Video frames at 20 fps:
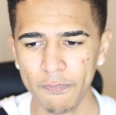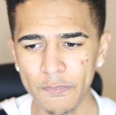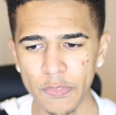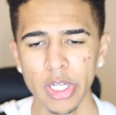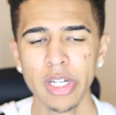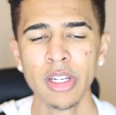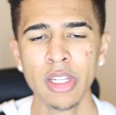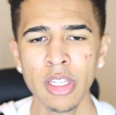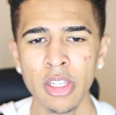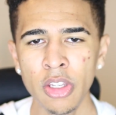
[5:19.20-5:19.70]

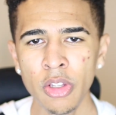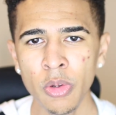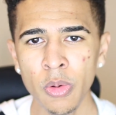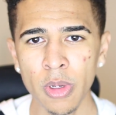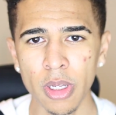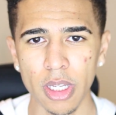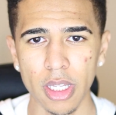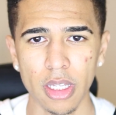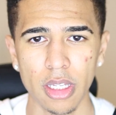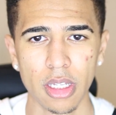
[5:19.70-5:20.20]
fucking
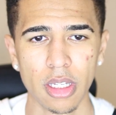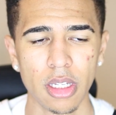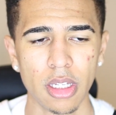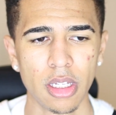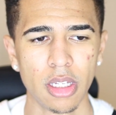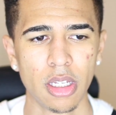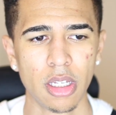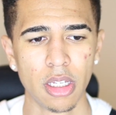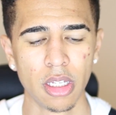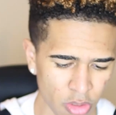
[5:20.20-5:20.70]
do it.
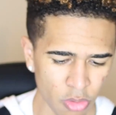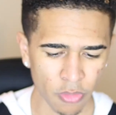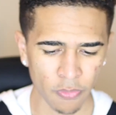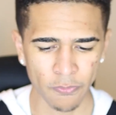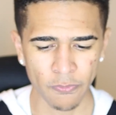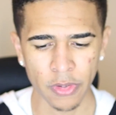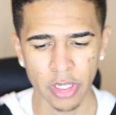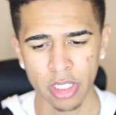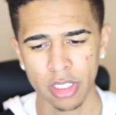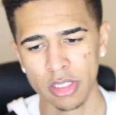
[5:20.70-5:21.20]
Who
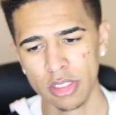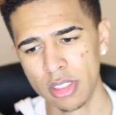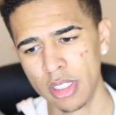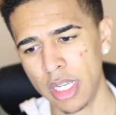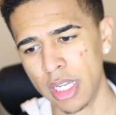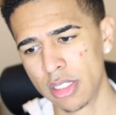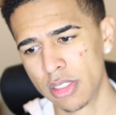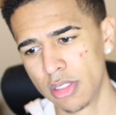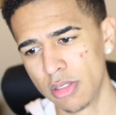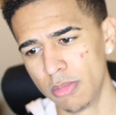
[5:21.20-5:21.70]
the fuck is
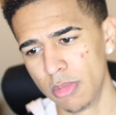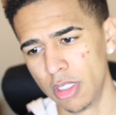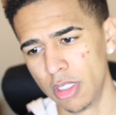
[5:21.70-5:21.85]
texting